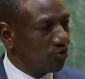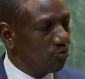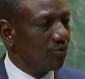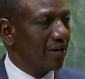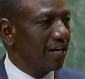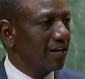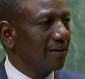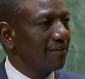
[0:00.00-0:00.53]
The
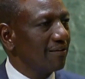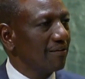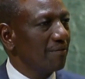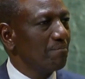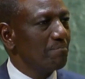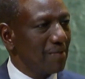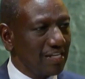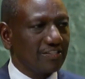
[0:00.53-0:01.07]

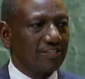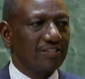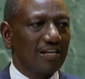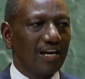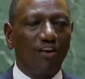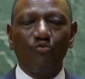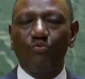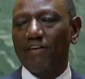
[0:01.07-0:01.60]
UN
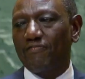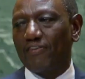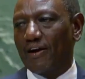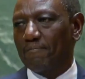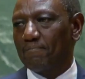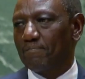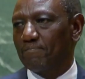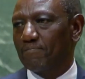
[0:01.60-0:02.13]
must,
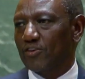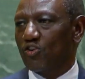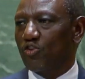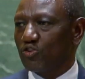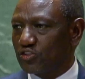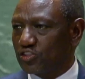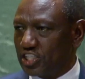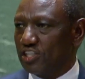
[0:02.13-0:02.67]
however,
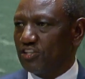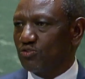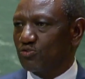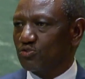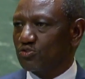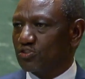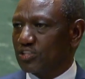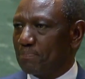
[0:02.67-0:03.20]

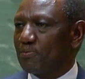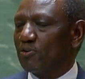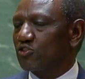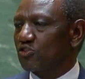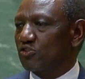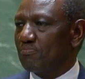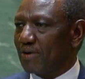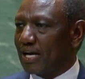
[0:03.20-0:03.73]
continue to
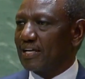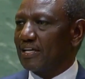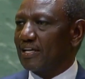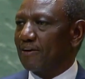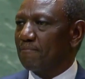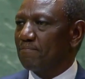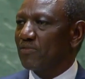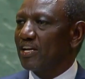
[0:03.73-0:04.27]
support
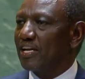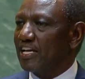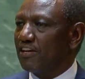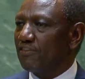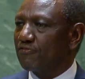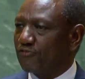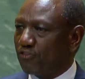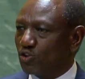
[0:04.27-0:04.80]
Somalia
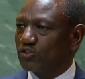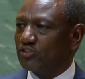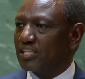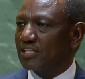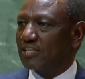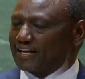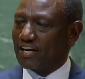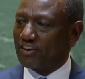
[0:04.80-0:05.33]
in
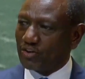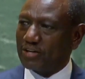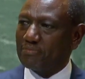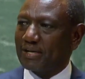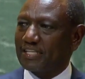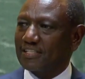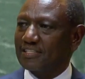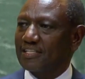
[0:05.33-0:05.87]
forging an
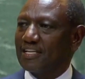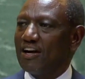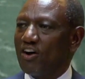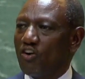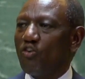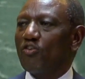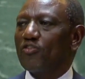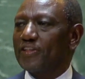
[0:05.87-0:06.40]

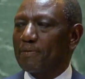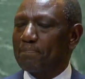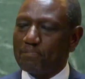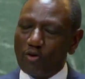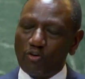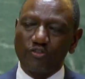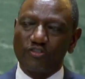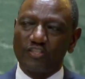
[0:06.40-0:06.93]
agreement
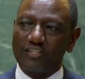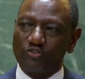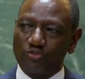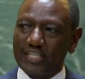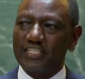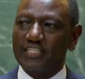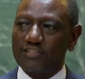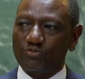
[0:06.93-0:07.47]
on the
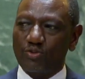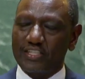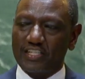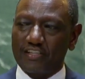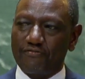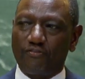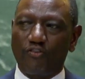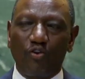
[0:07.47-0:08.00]

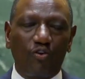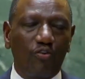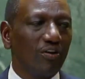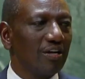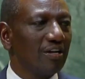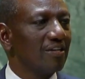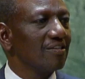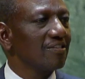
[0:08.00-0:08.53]

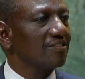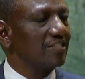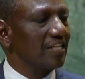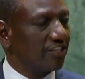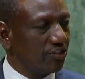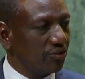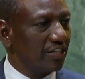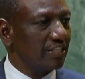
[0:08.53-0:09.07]
post-2024
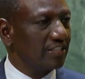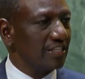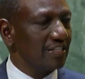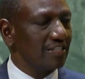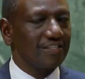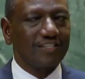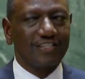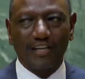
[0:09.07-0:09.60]

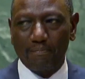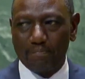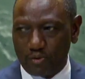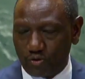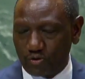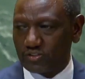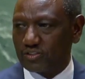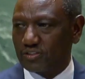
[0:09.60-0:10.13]
security
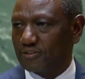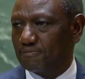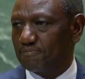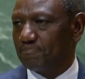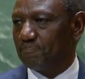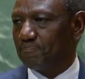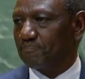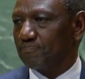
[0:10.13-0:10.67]

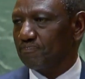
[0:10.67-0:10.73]
support.